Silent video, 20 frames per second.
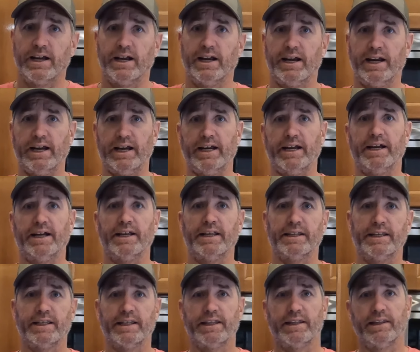
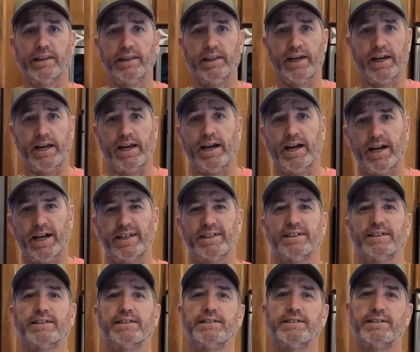and they had
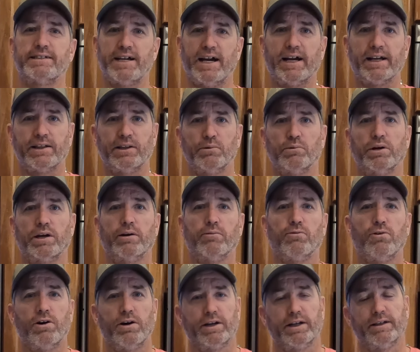exactly what I
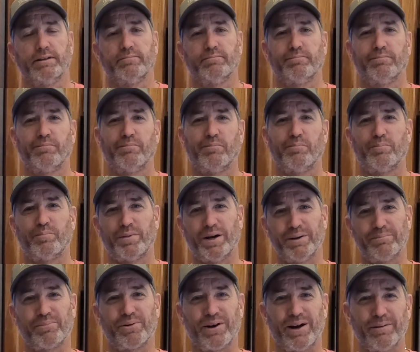wanted.
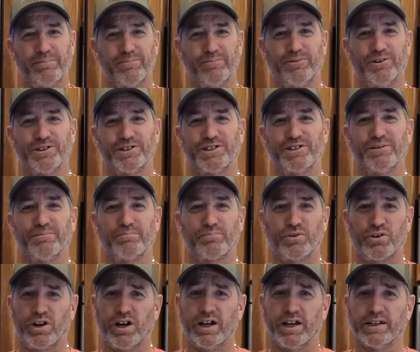My problem was the
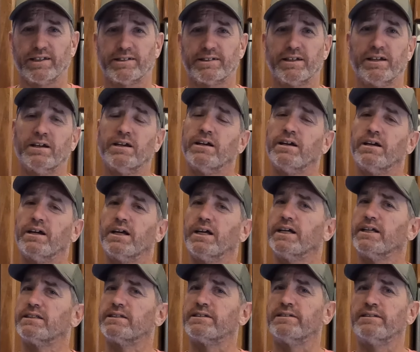price.
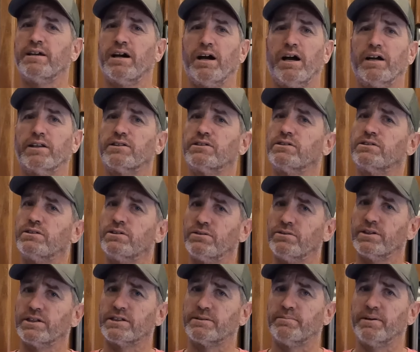It's not
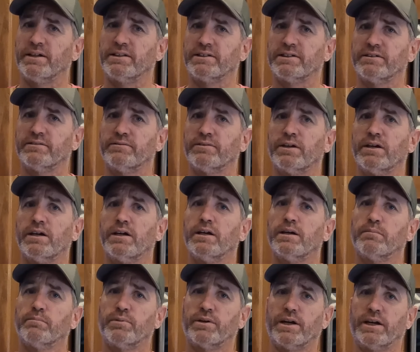too expensive,
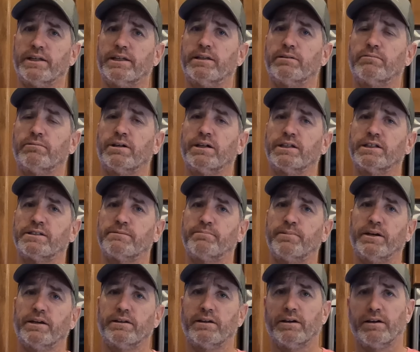but I didn't want to
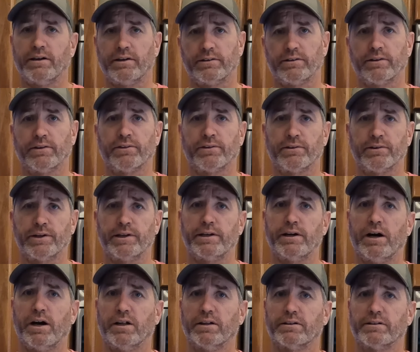spend
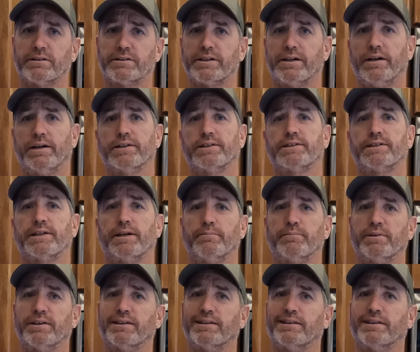$130 on
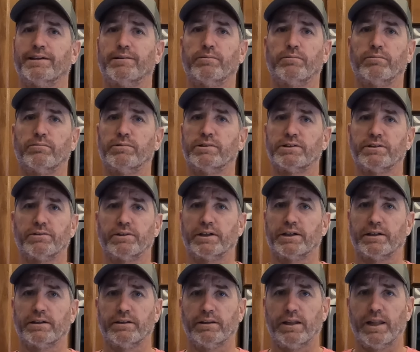something that was only
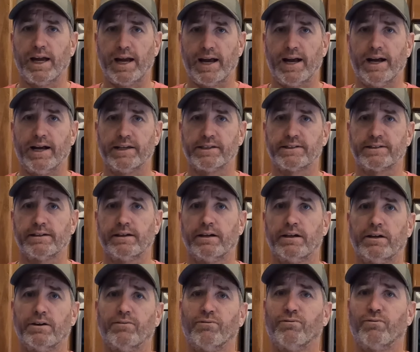going to last
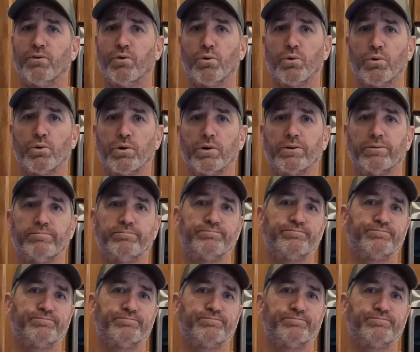for,